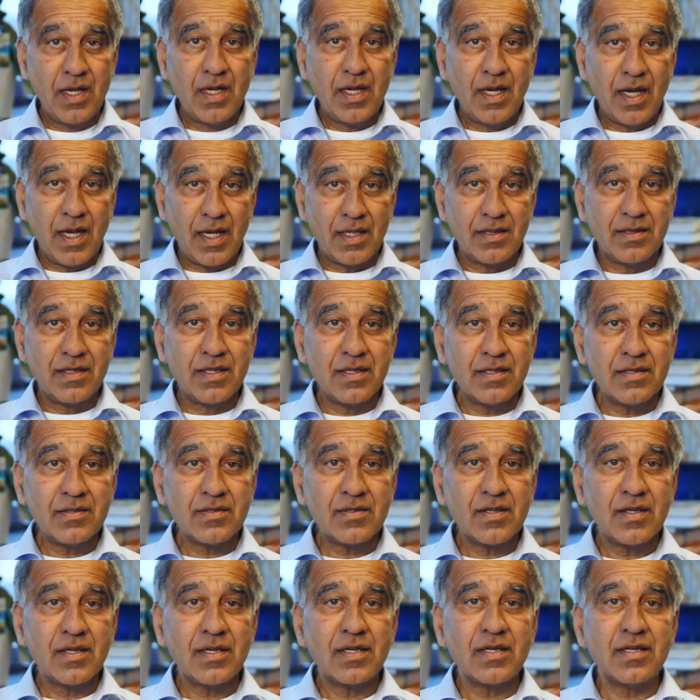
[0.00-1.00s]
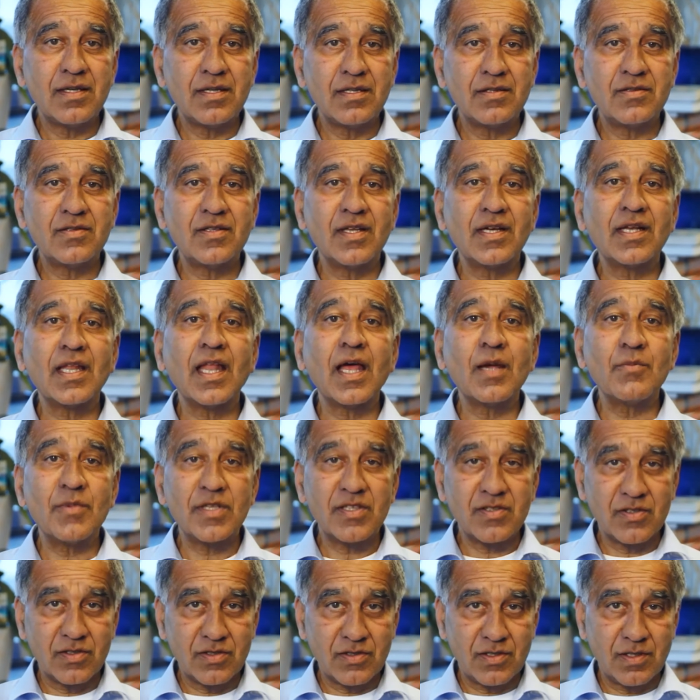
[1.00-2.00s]
and this is the climate
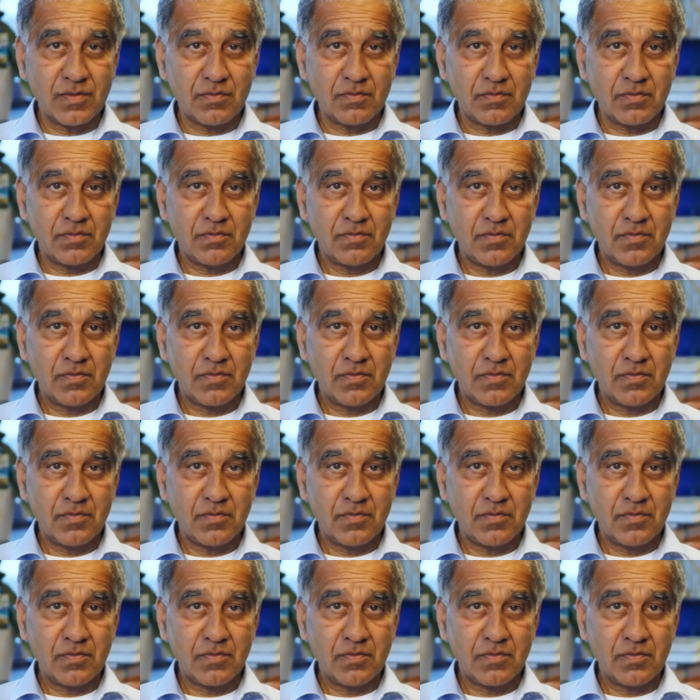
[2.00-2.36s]
system.